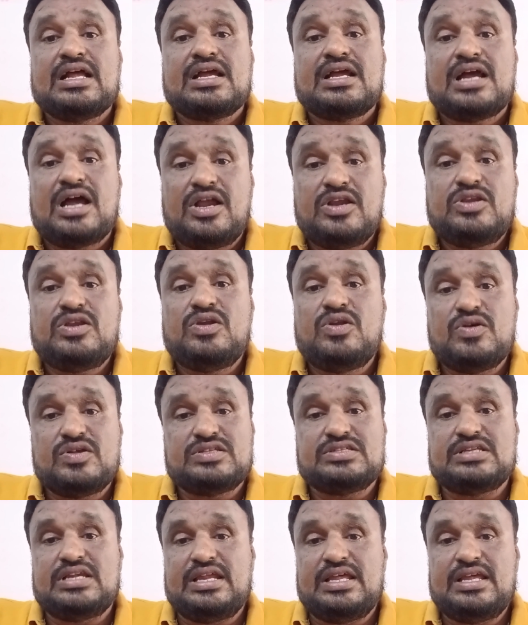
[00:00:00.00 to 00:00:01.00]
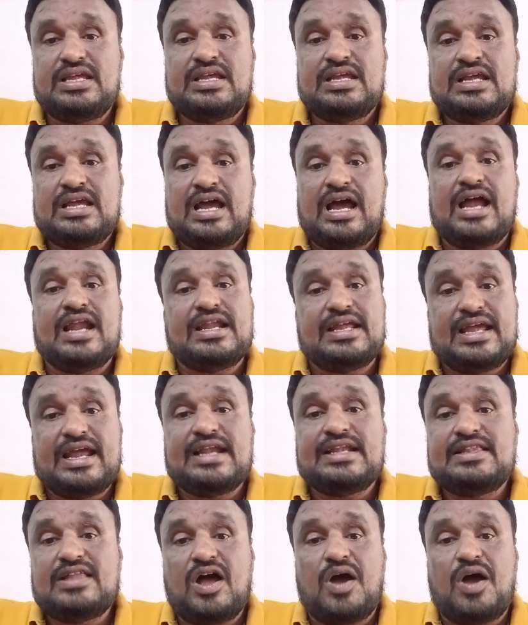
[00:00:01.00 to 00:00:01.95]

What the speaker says: continuously and get the